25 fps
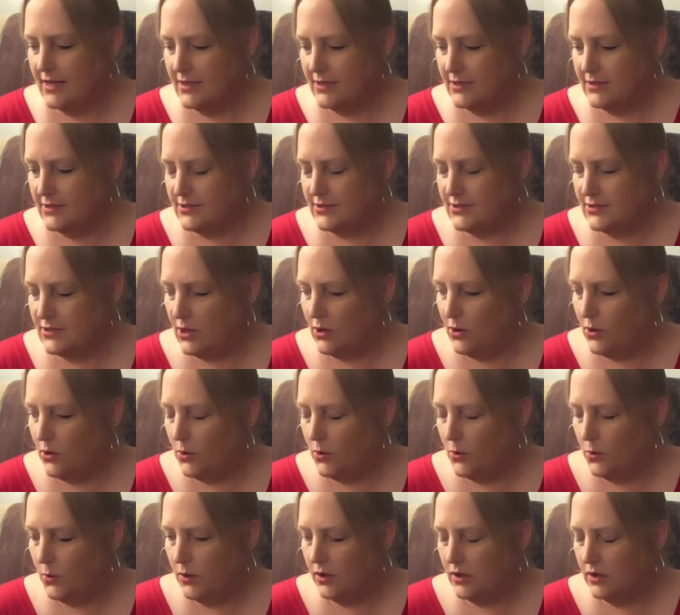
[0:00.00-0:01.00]

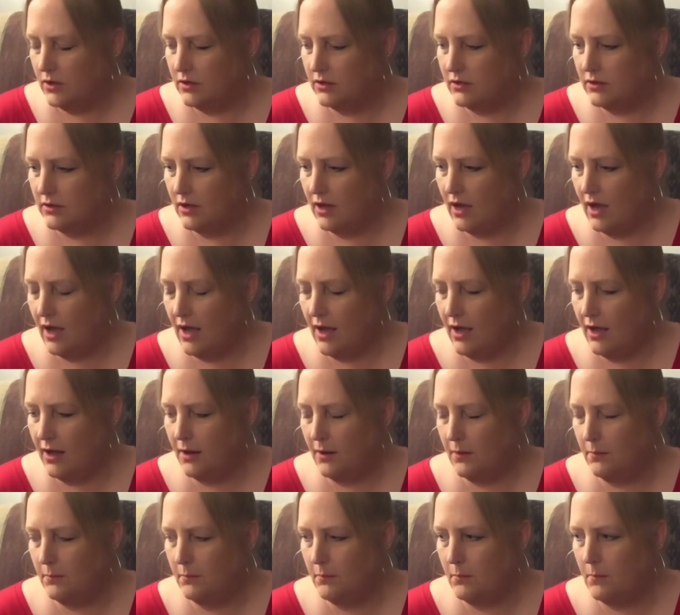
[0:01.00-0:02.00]
So,
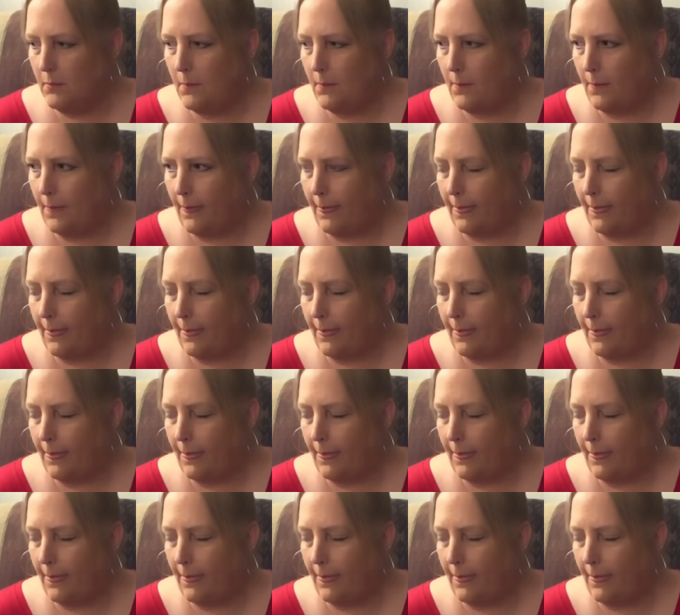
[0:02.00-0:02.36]
um,